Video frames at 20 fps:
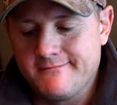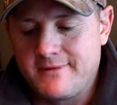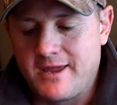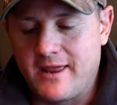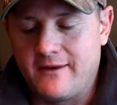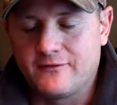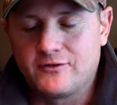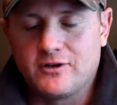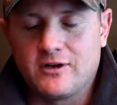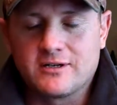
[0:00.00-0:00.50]

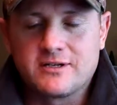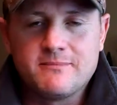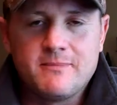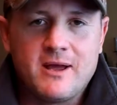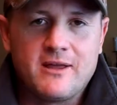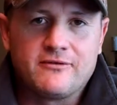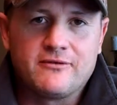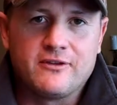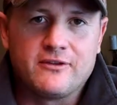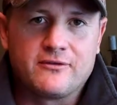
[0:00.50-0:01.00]
Kind of talked
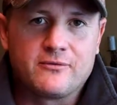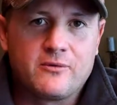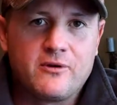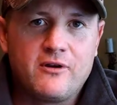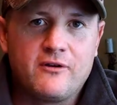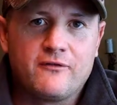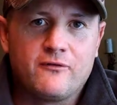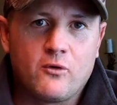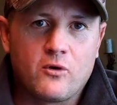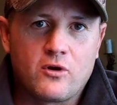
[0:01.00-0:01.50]
about the
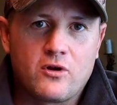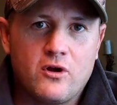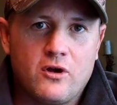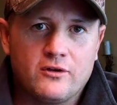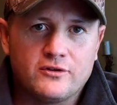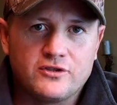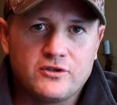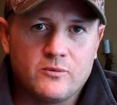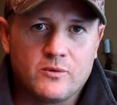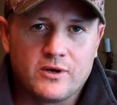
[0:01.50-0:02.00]
3 or 4
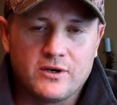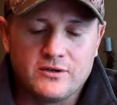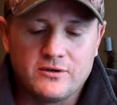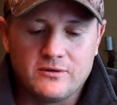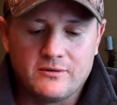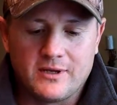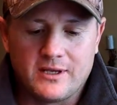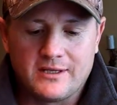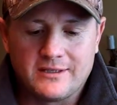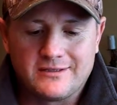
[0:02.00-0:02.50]
calls you want to
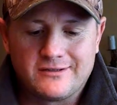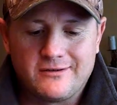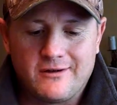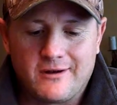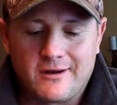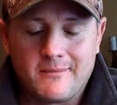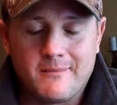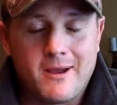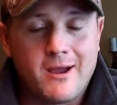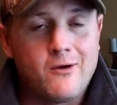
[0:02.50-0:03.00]
do. Now let's
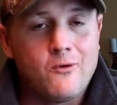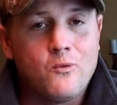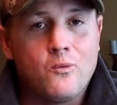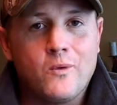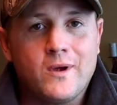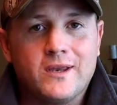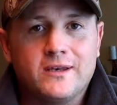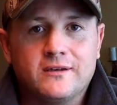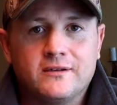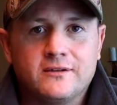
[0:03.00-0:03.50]
talk about
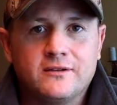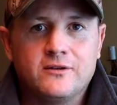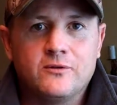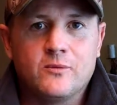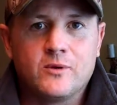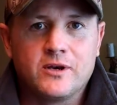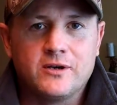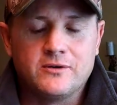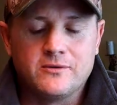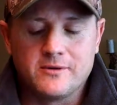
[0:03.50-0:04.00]
when you
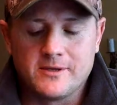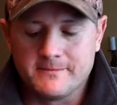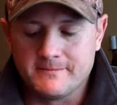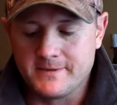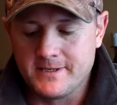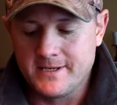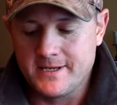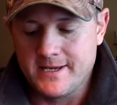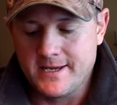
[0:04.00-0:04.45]
want to do them.